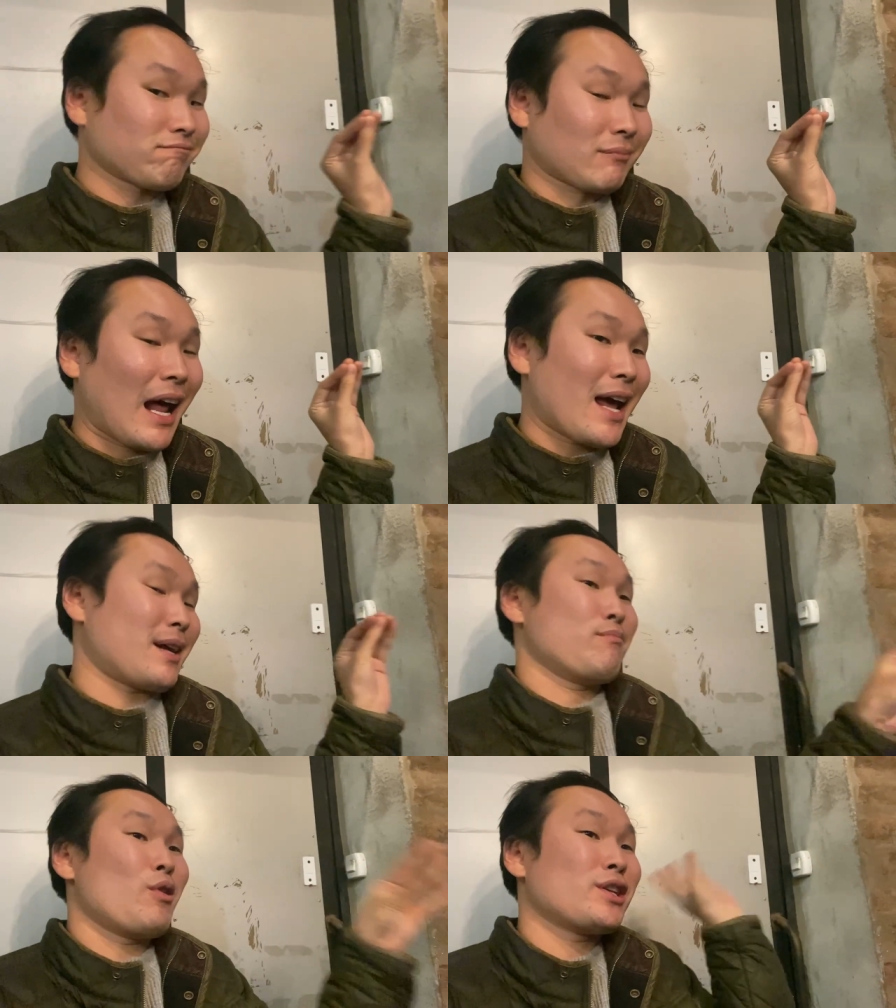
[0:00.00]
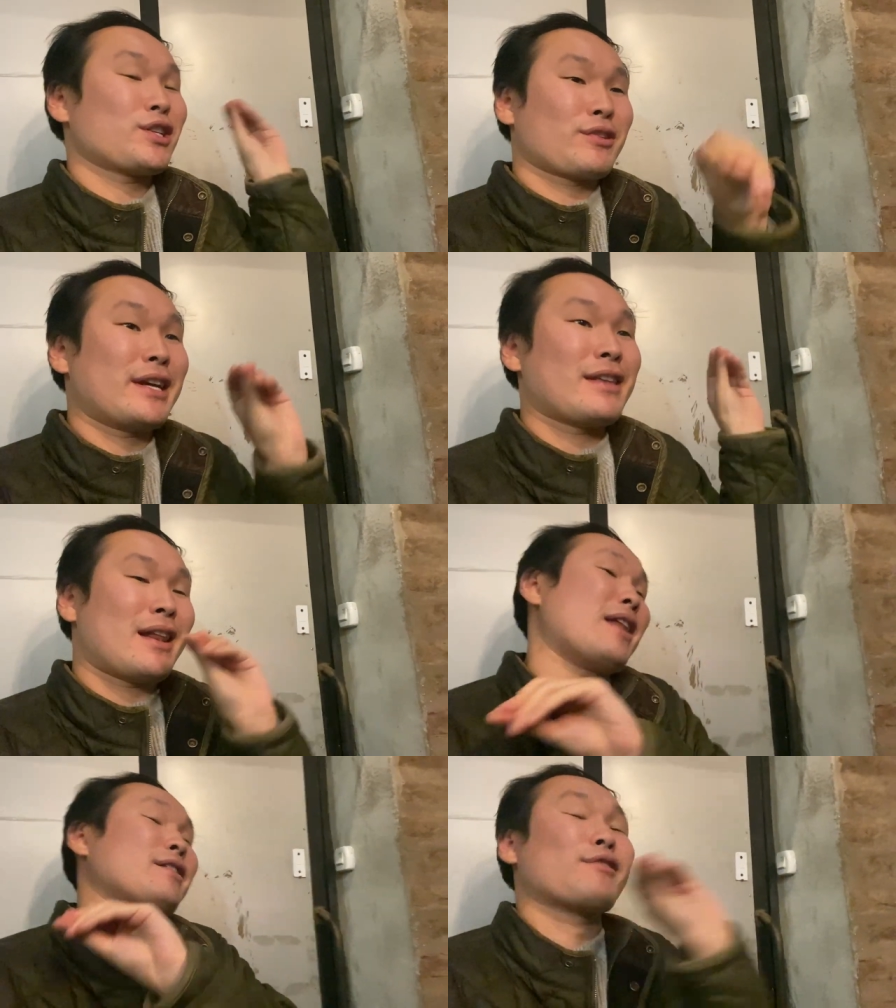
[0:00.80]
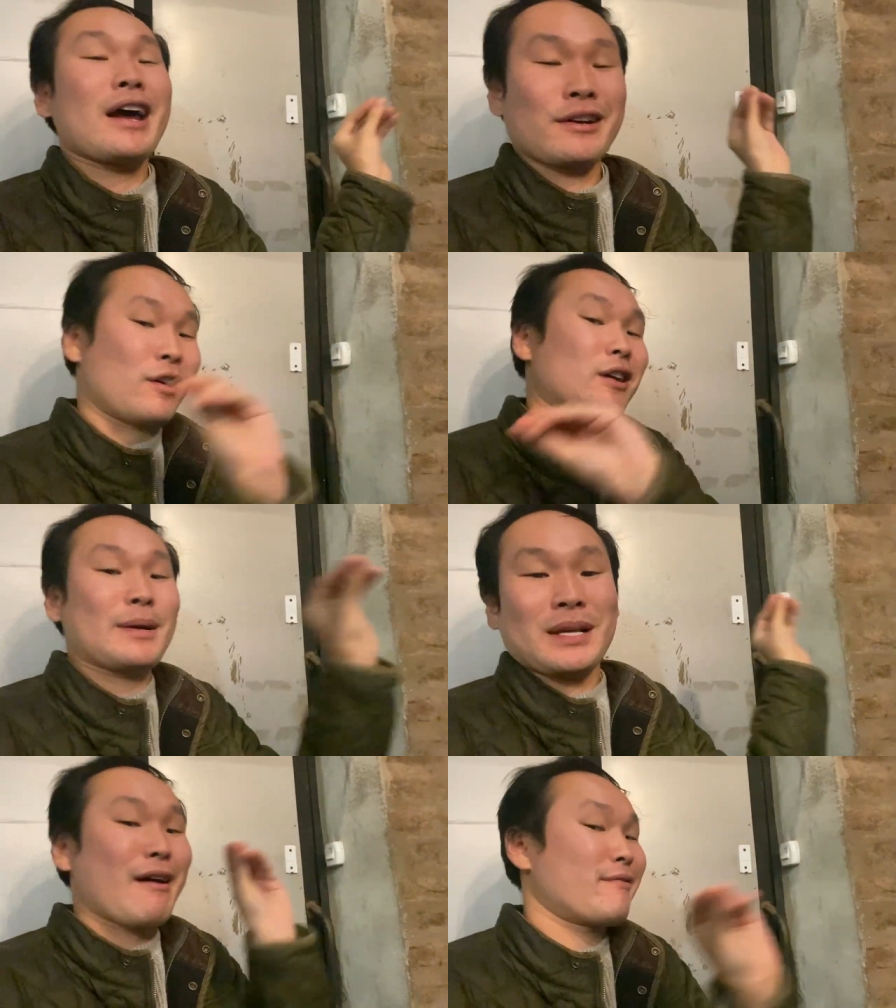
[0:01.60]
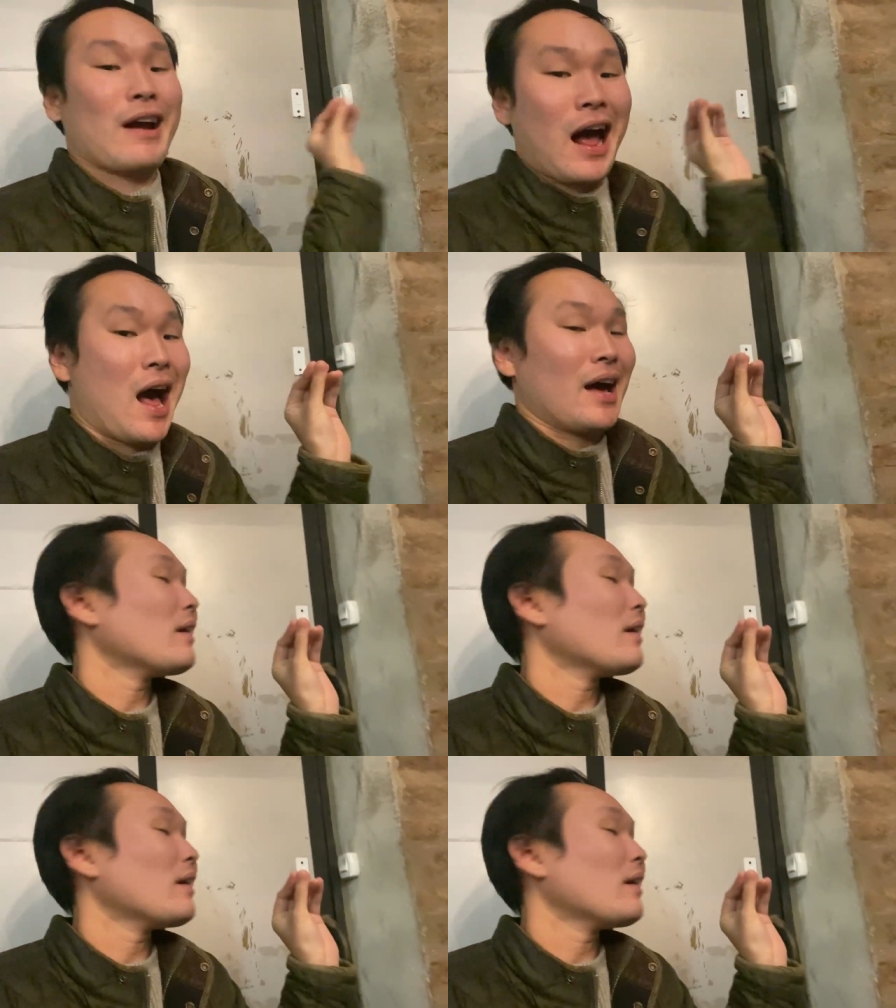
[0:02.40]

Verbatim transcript: Like more discreet than any Grindr hookups I ever had.